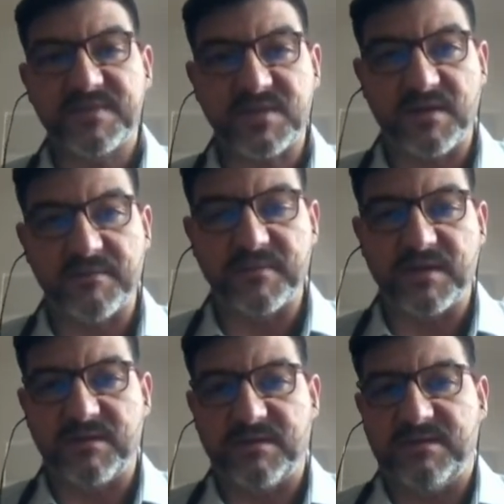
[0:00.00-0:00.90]
some
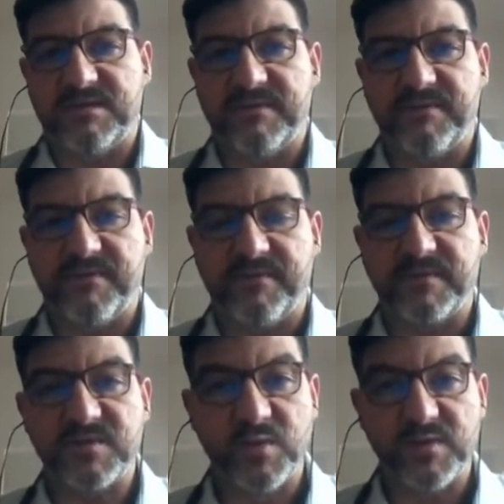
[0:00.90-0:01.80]

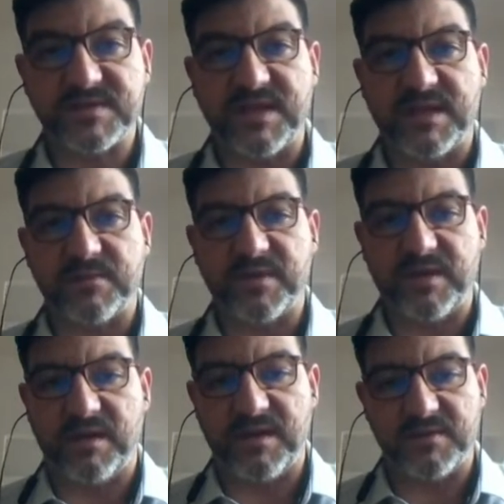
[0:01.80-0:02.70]
tools that
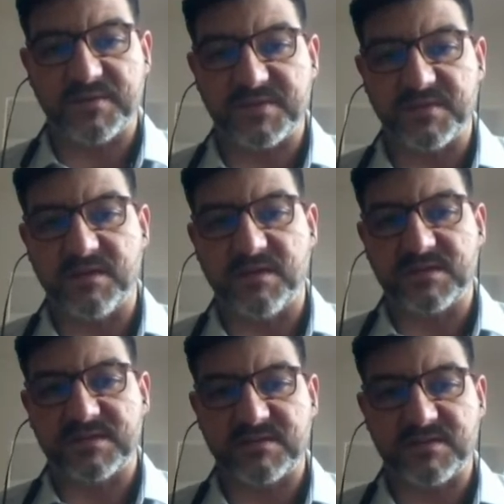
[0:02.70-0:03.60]
will allow
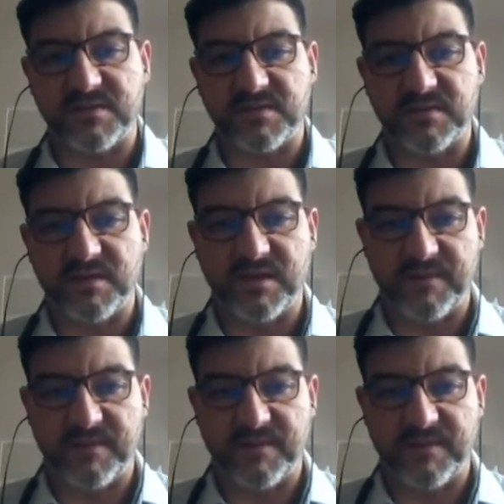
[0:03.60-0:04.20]
us to